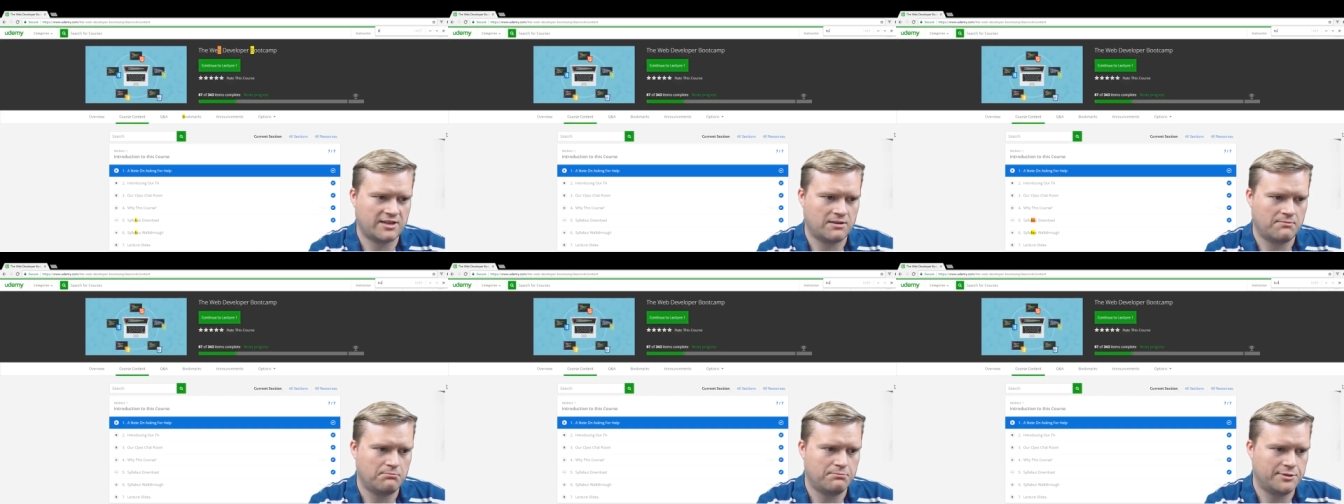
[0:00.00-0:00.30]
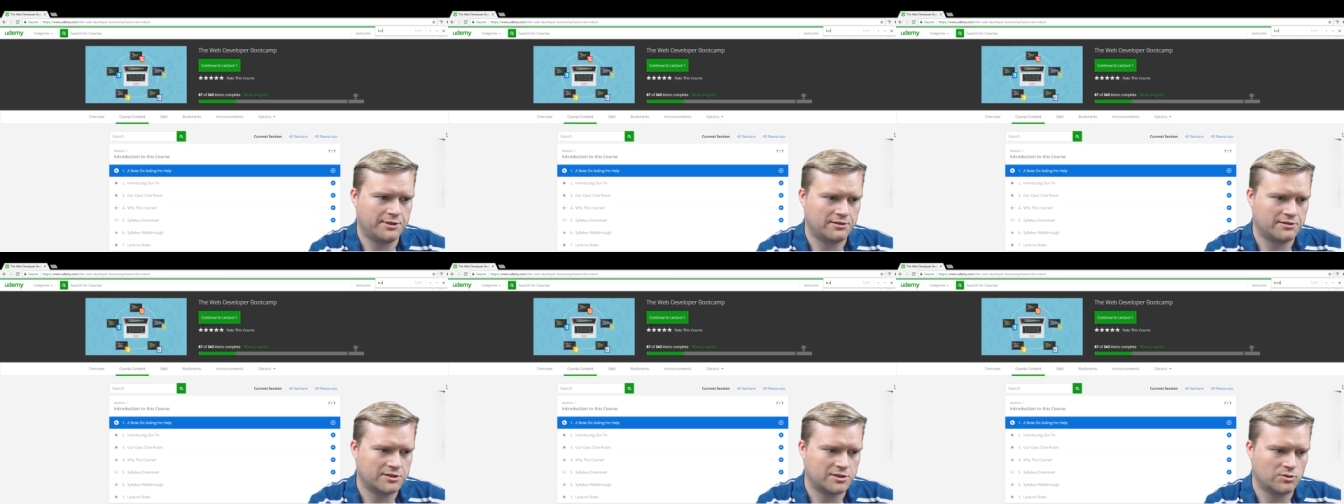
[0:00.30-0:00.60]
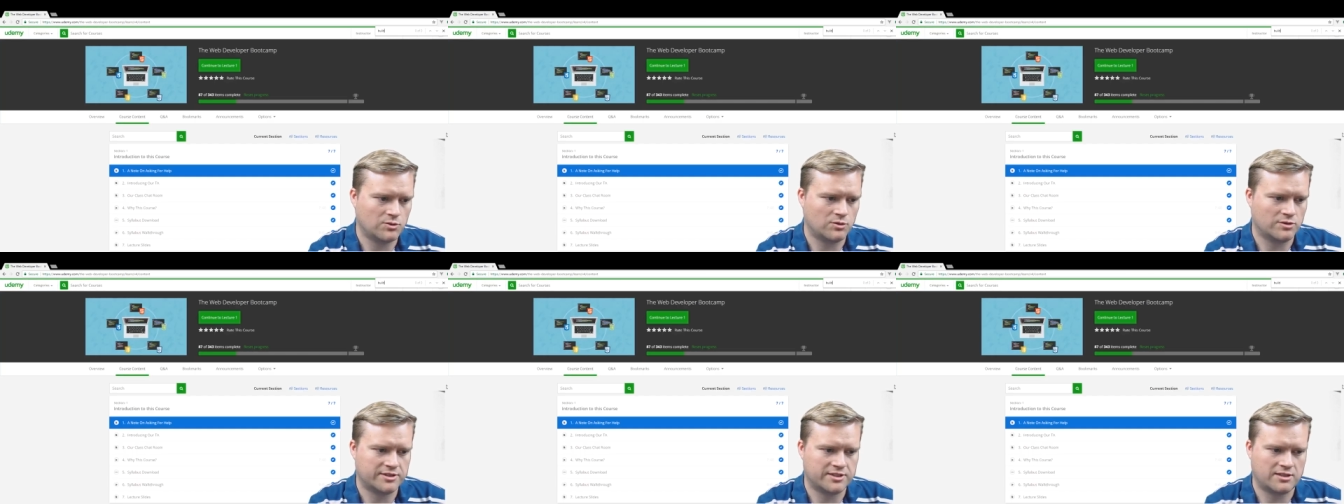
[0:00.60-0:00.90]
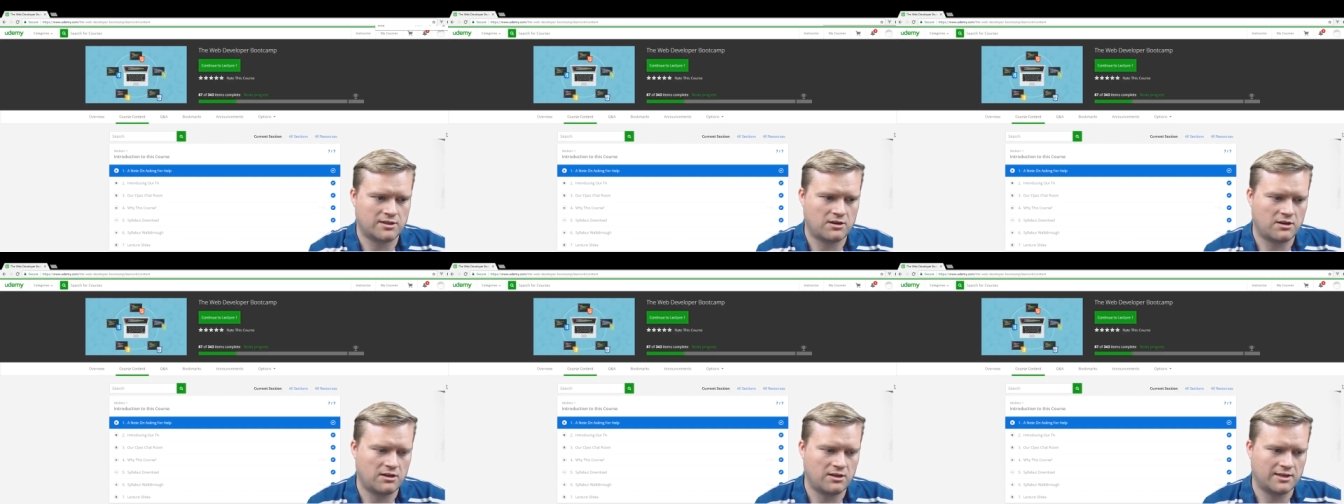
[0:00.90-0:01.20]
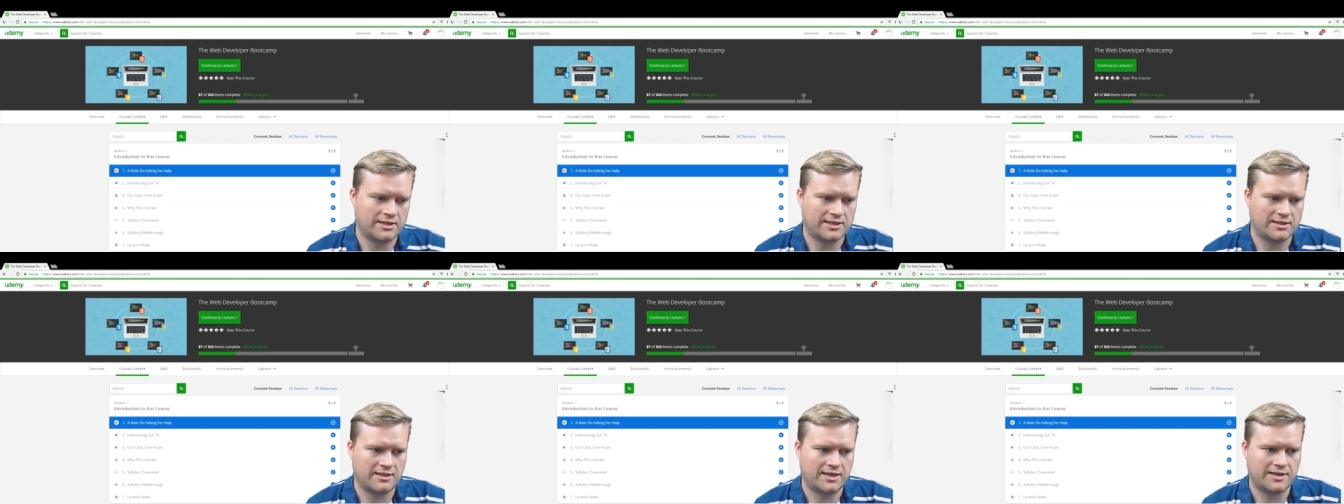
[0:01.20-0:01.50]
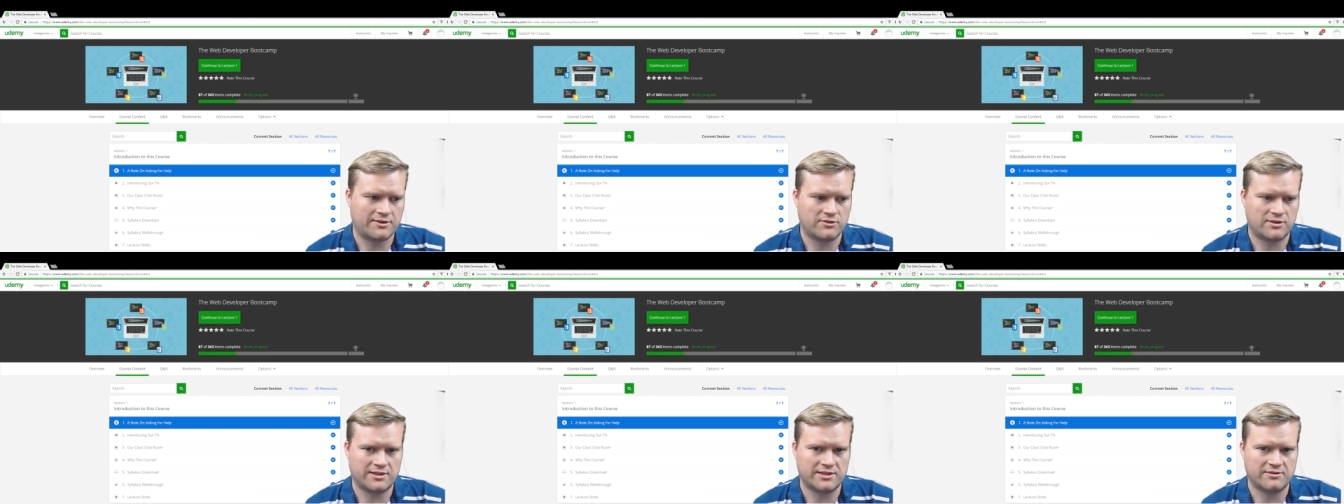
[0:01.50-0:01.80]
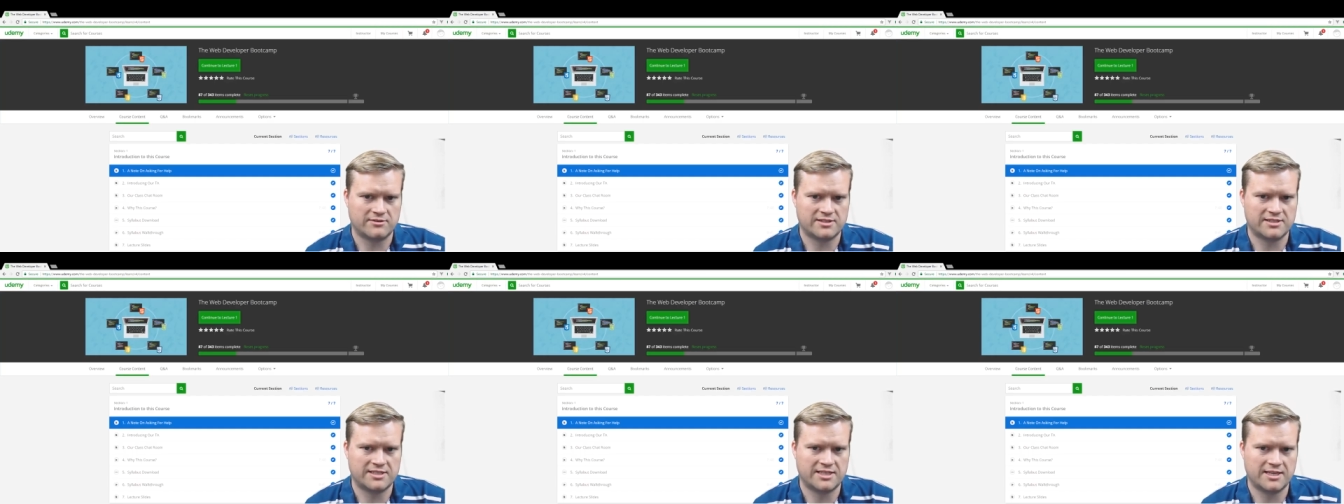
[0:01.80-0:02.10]
on build tools at all, and I really
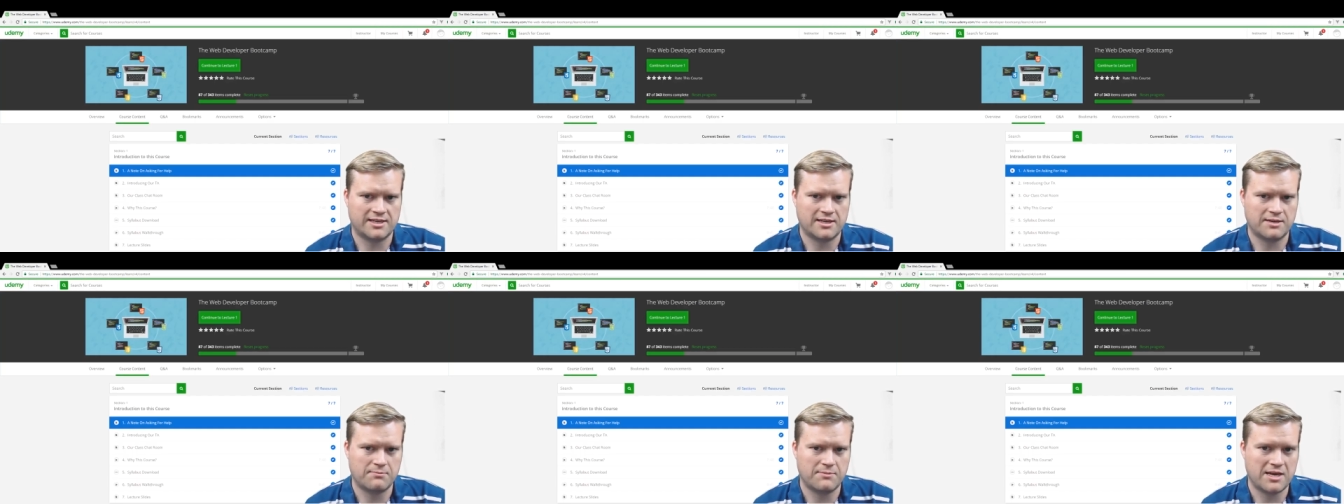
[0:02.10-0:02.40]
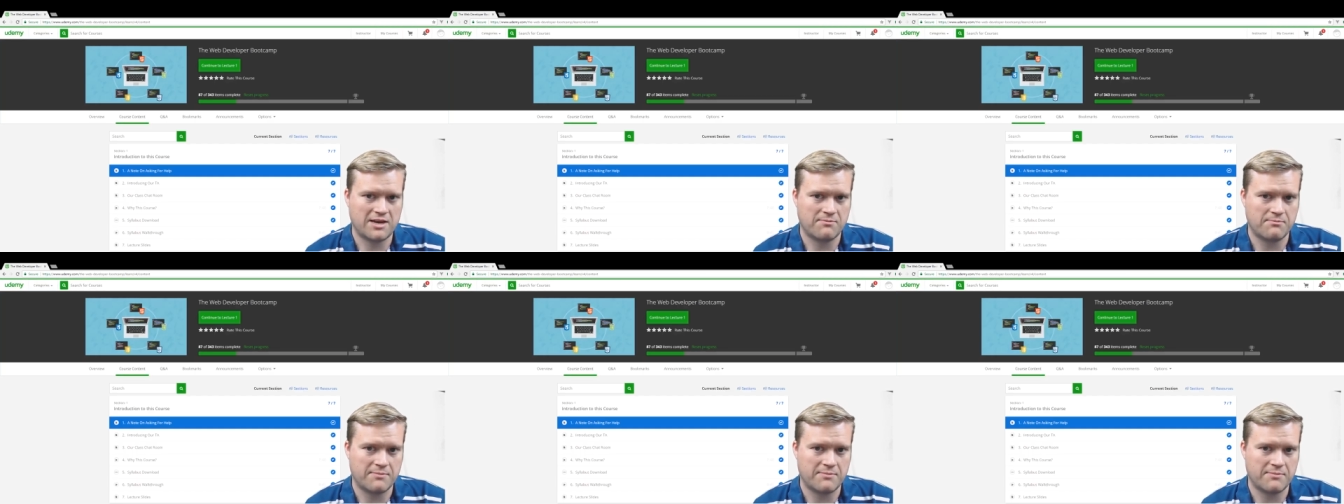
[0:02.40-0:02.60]
don't see it. He may have